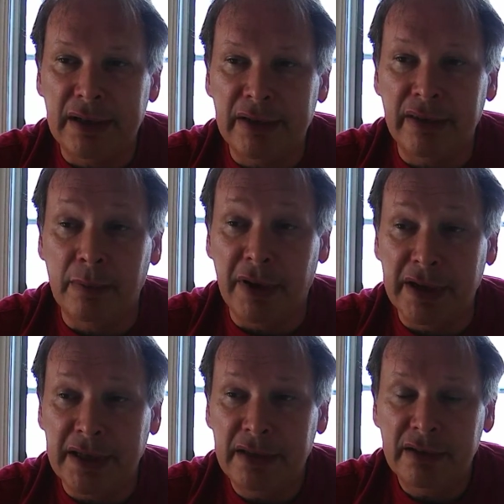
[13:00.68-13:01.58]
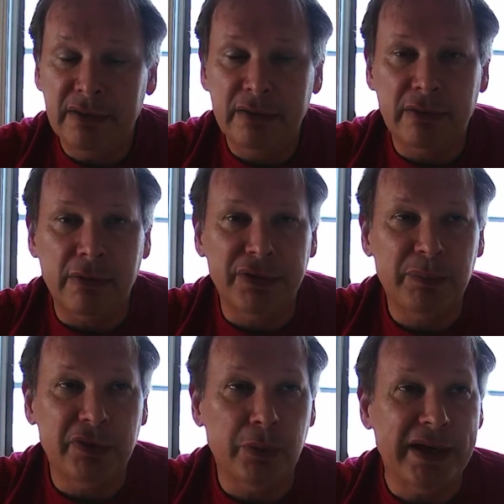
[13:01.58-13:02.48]
the money, or it's
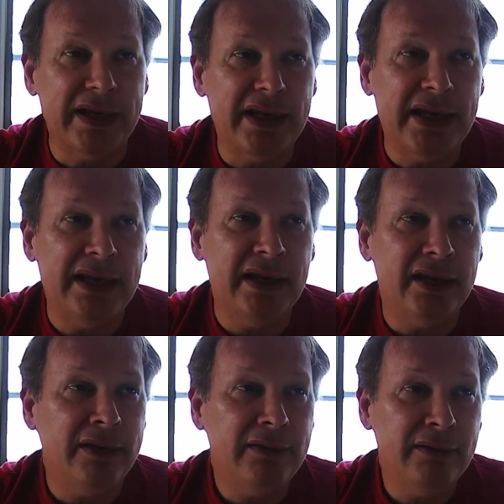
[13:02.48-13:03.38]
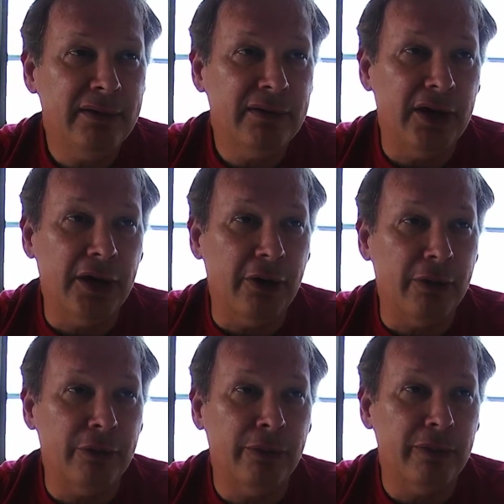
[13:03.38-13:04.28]
between eating,
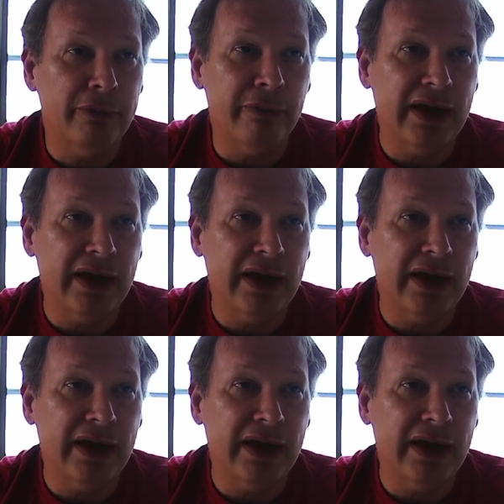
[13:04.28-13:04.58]
rice